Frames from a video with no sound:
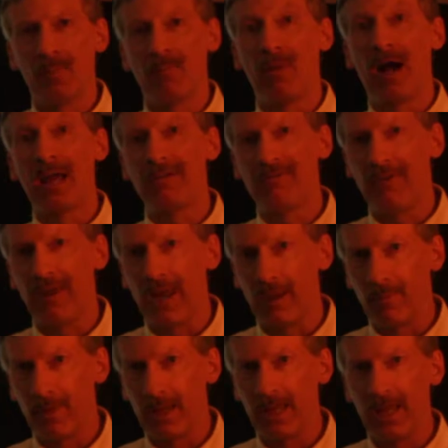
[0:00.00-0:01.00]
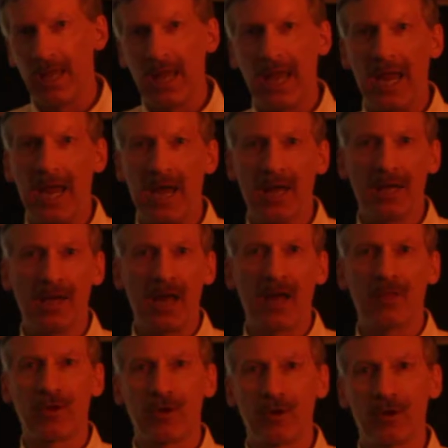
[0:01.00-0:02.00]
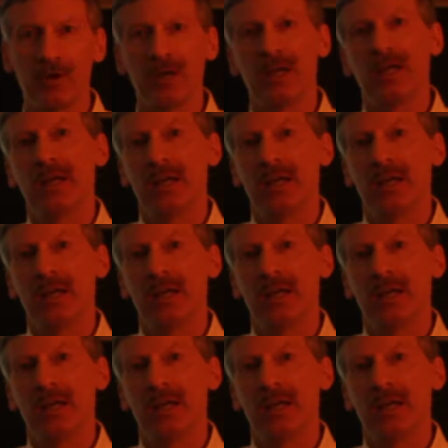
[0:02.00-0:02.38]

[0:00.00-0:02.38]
my family and other